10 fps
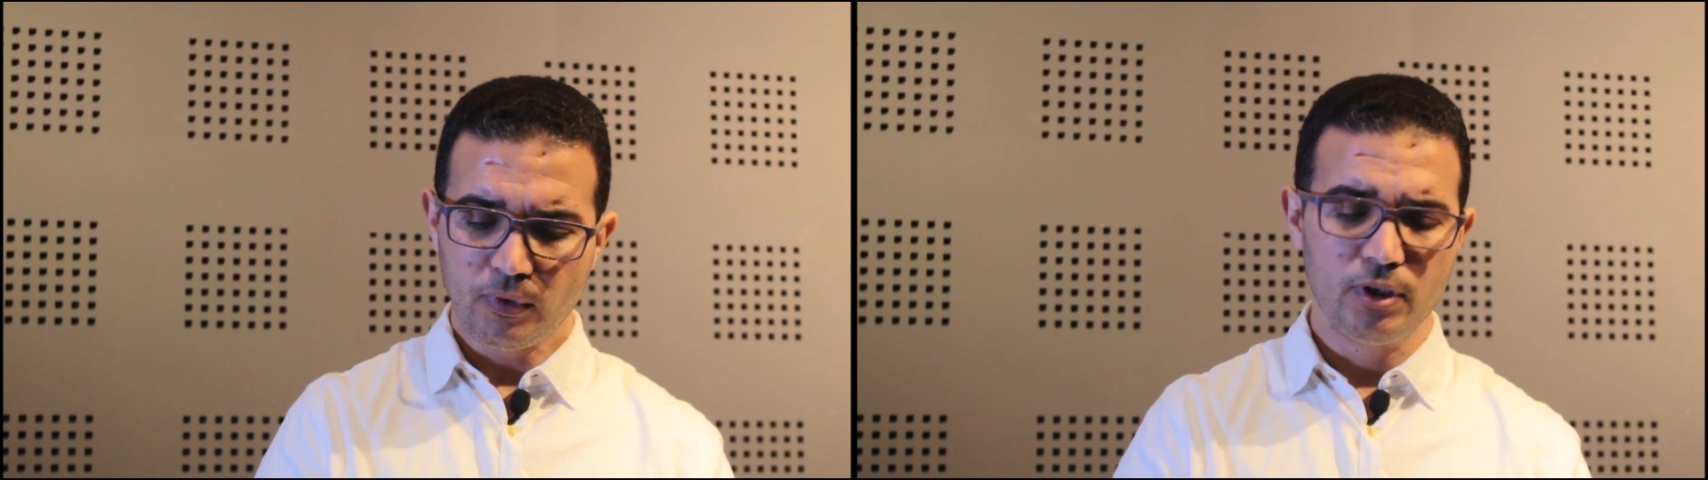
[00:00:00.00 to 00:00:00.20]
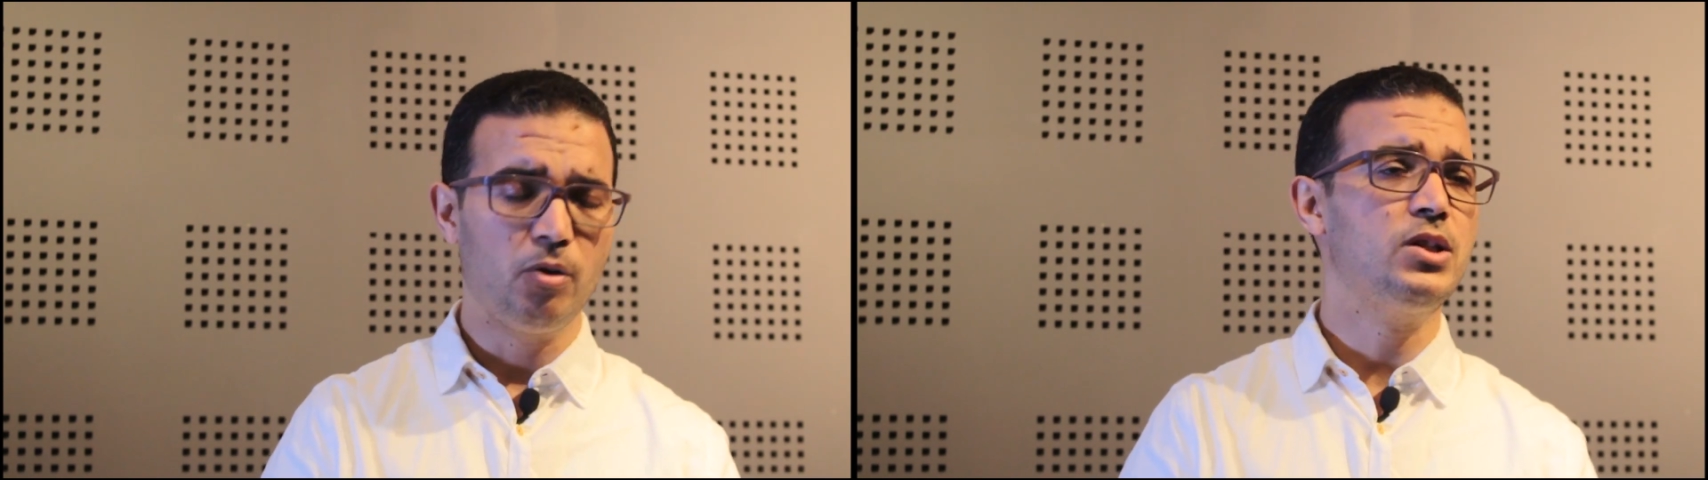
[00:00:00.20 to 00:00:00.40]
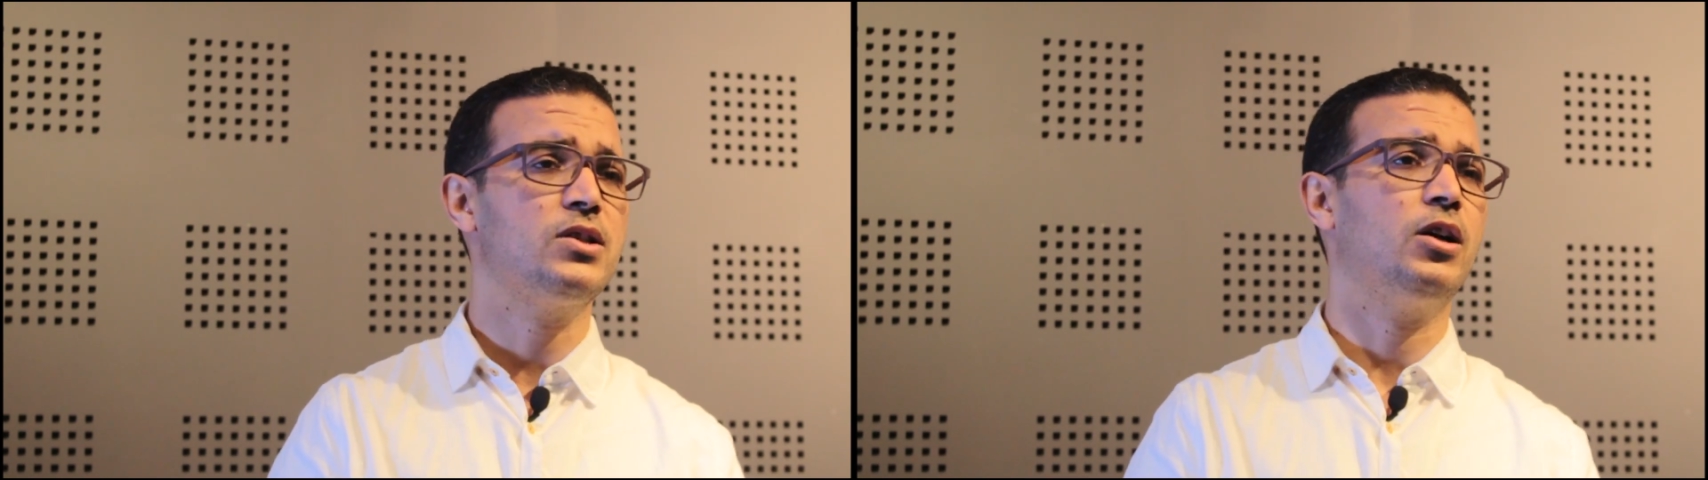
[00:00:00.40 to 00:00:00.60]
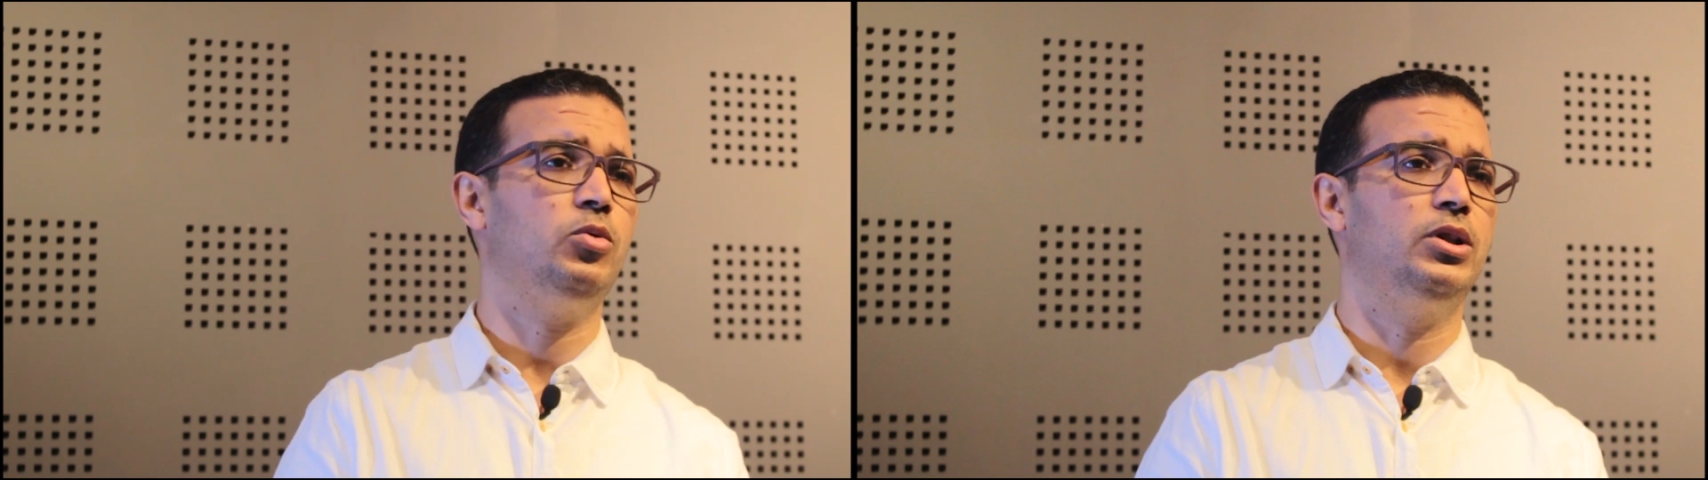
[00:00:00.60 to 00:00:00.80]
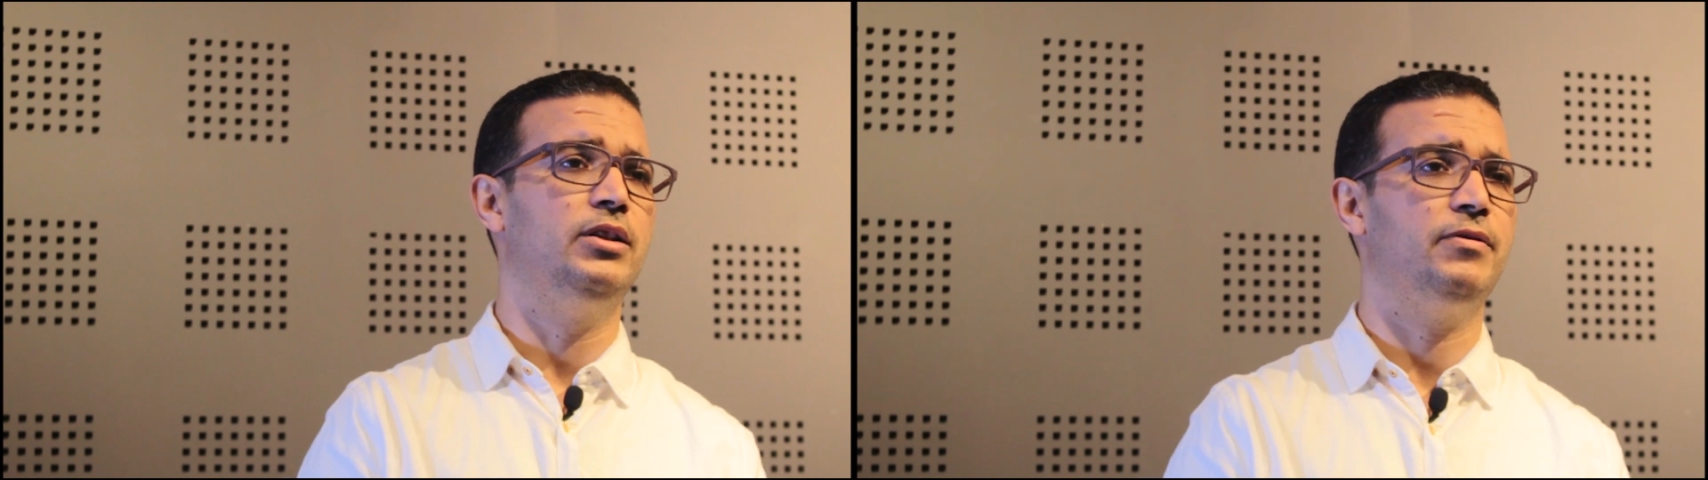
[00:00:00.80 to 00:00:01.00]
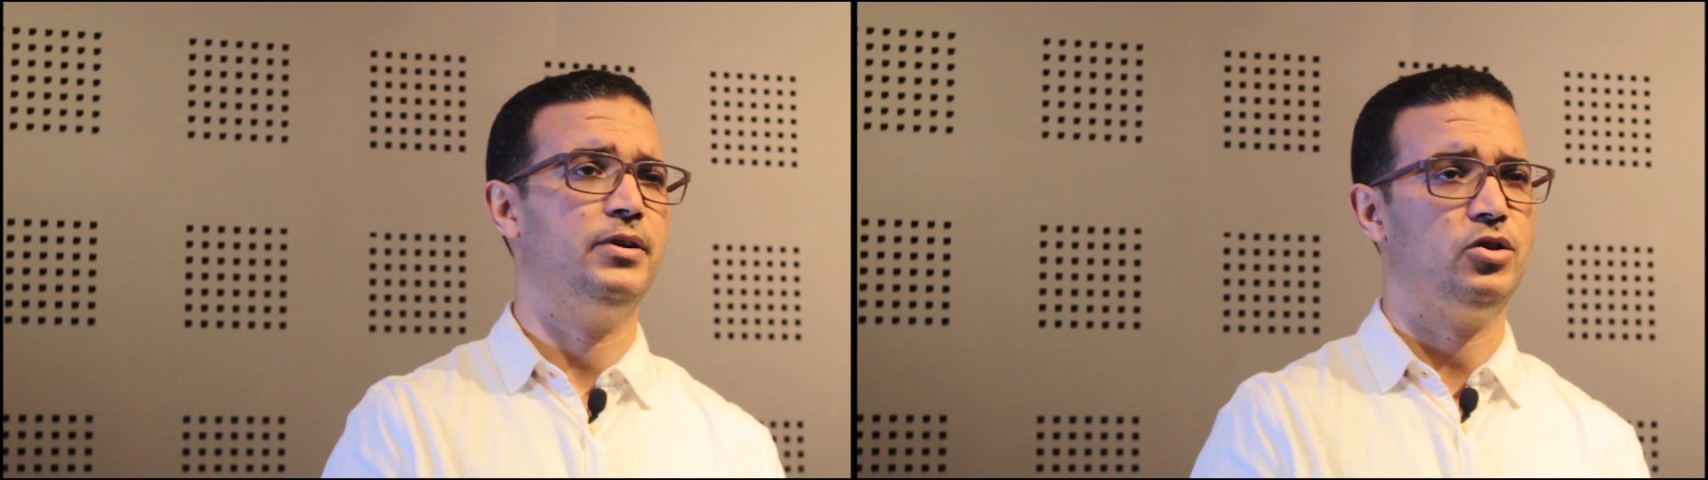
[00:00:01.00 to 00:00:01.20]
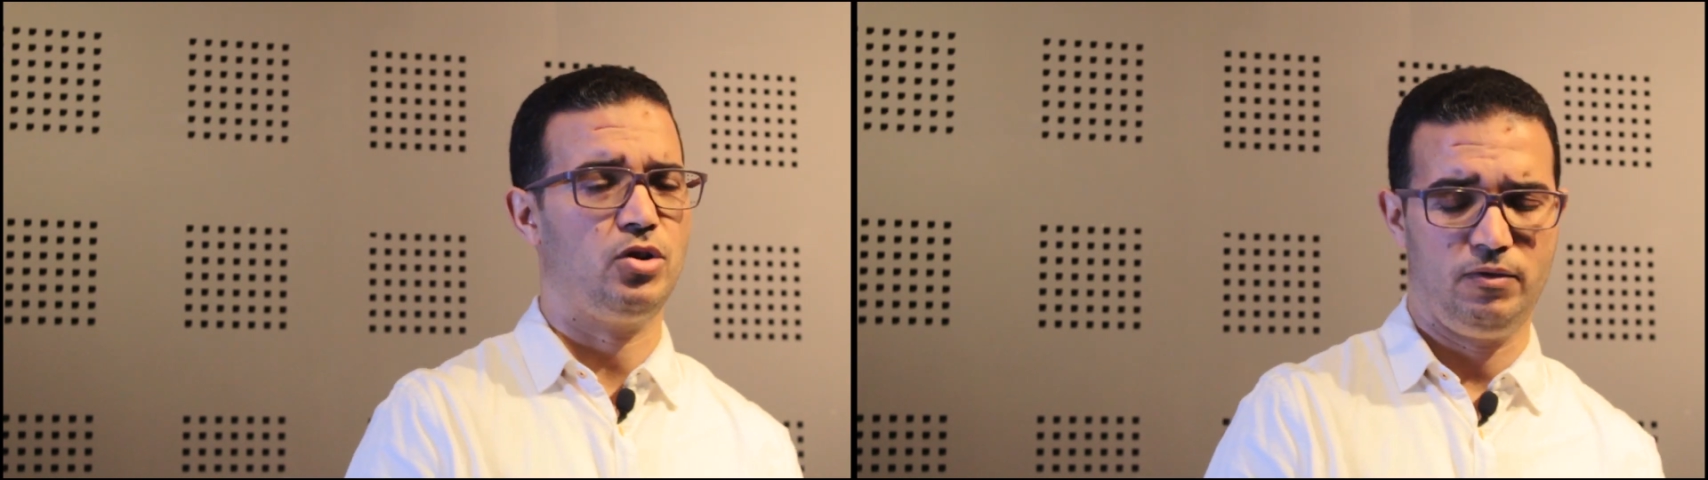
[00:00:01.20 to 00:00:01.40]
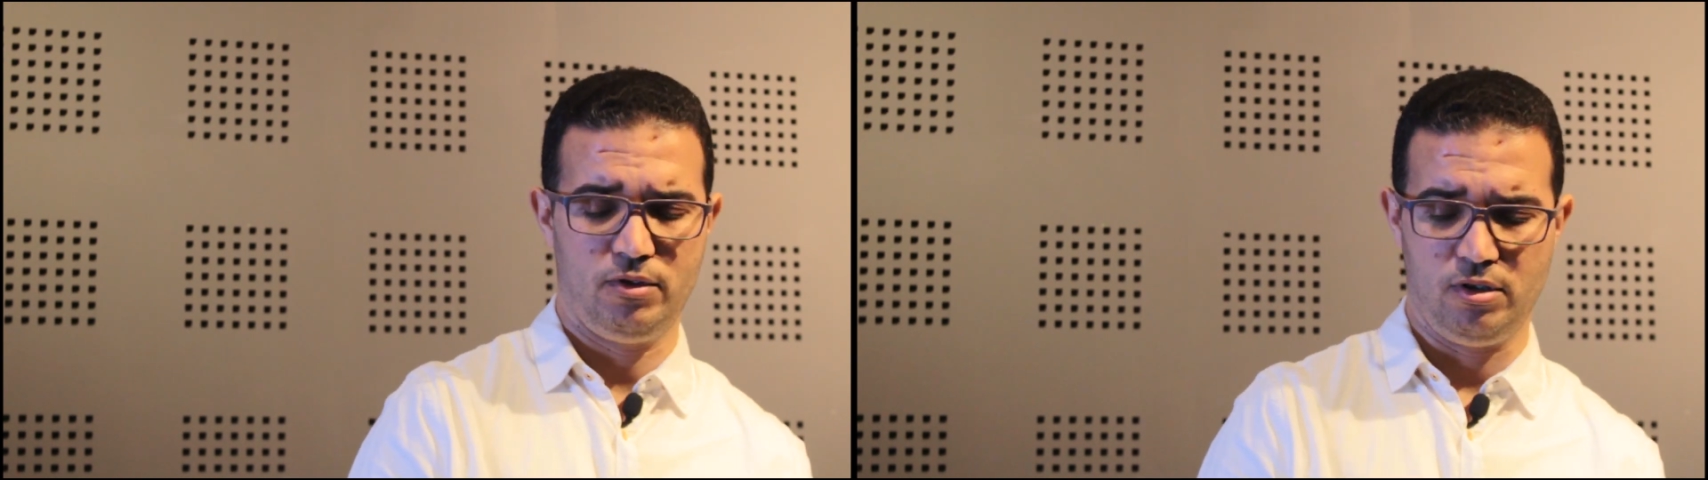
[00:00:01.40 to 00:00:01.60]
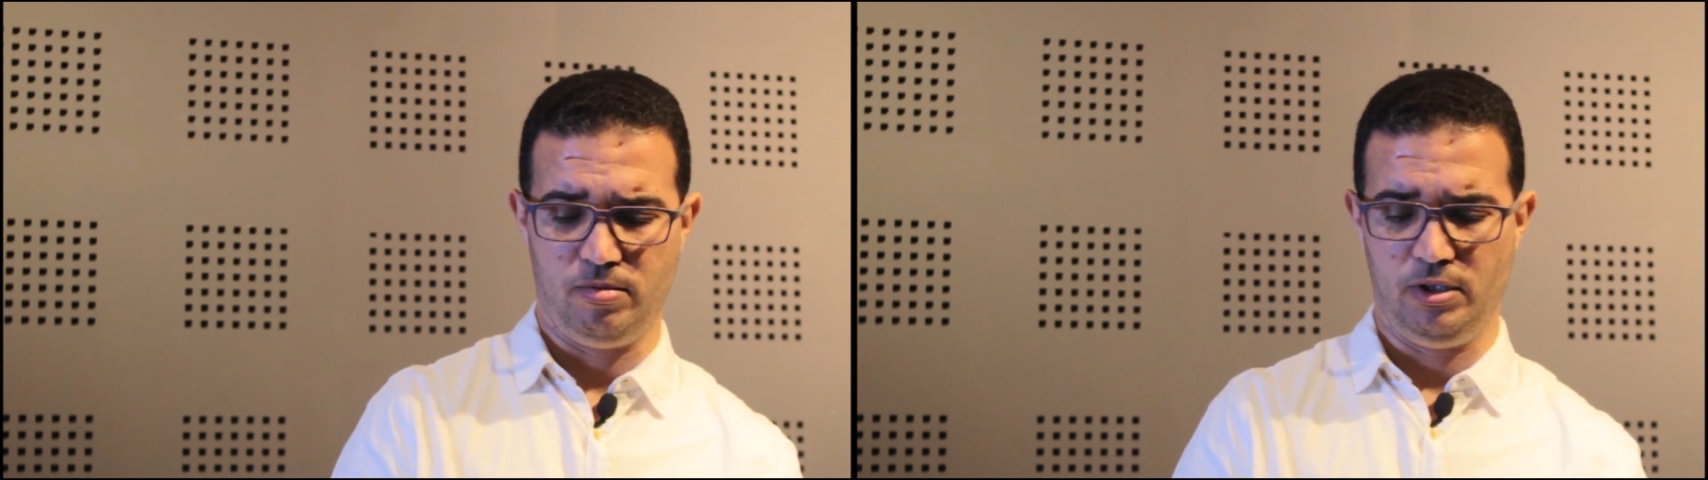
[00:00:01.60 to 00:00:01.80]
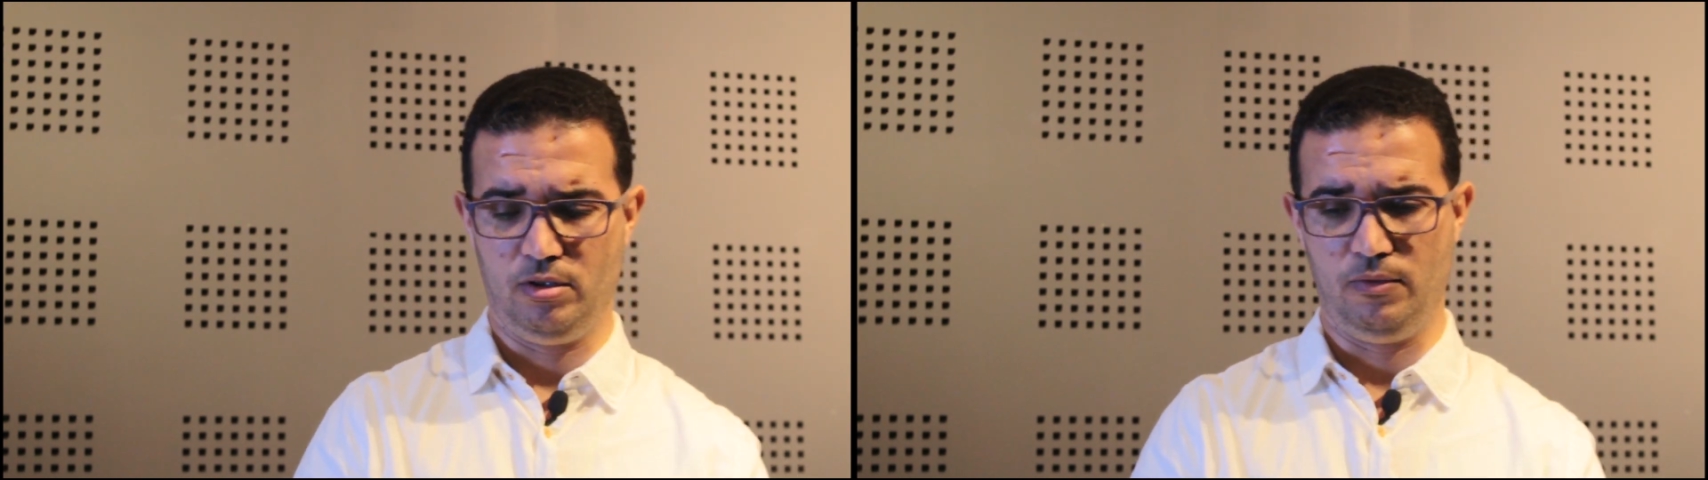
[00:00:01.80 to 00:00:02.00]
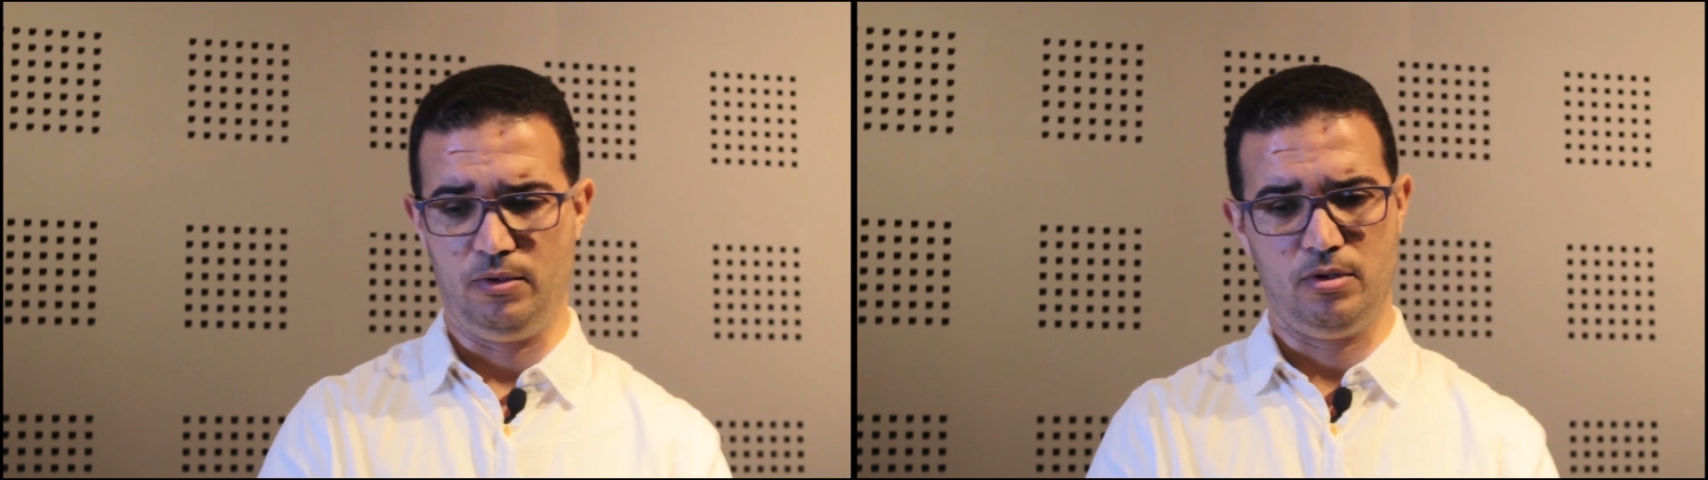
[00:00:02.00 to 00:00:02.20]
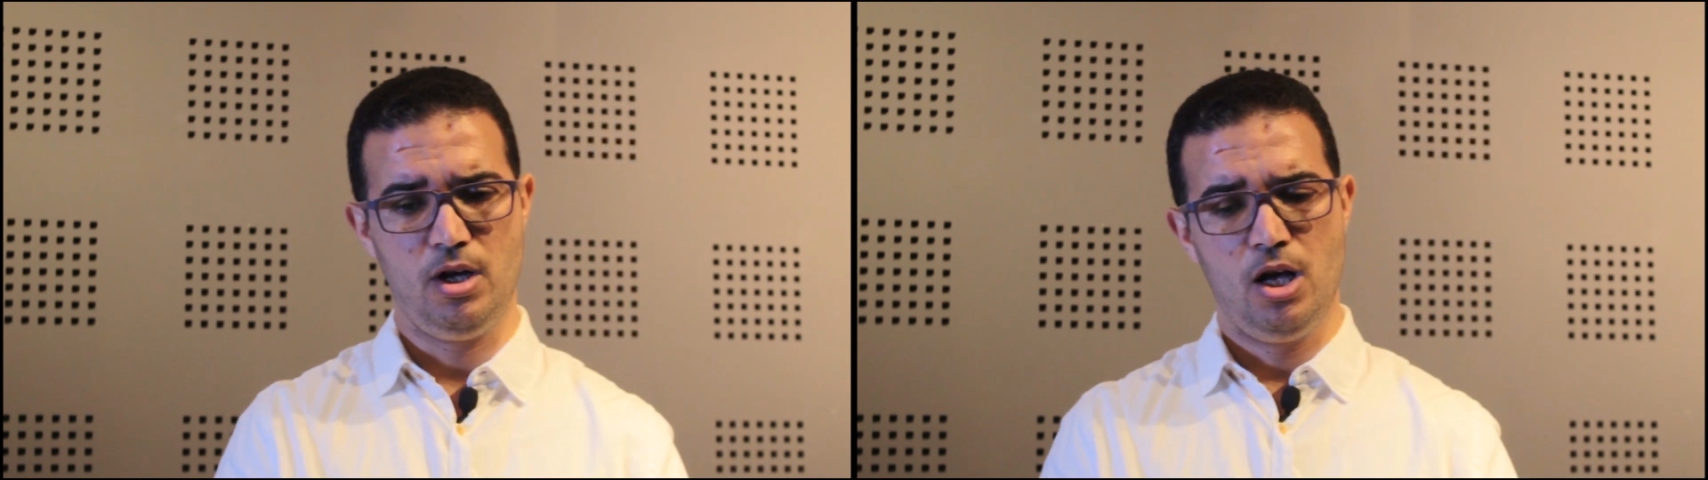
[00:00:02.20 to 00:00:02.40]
Now let's start with the definition of job interview.